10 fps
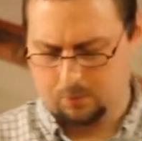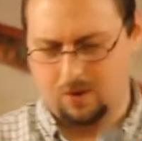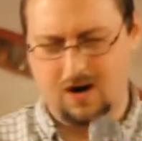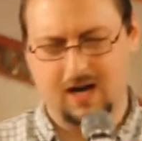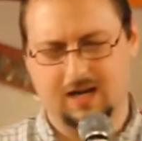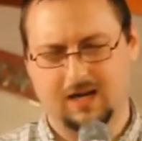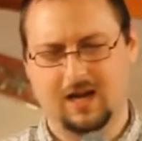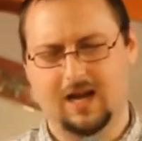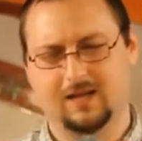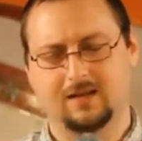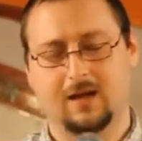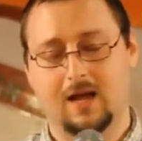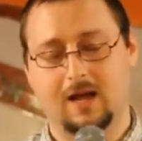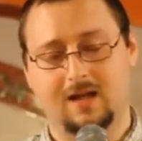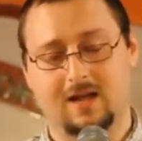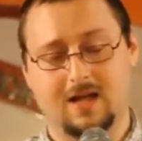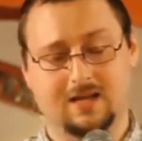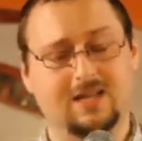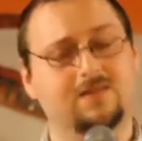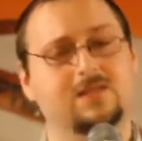praying and
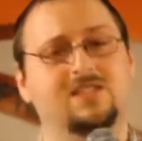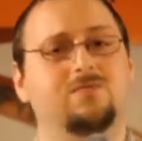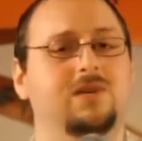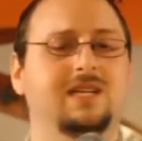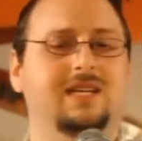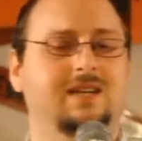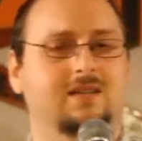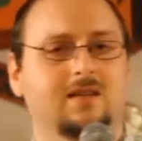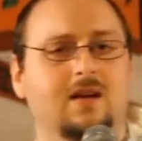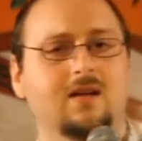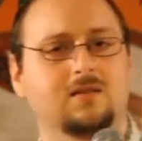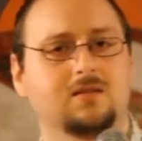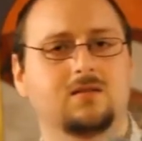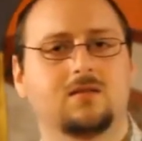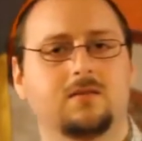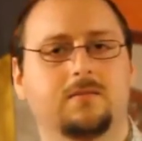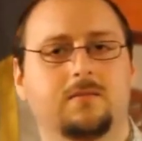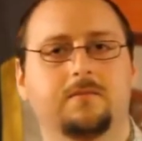and even speaking in tongues.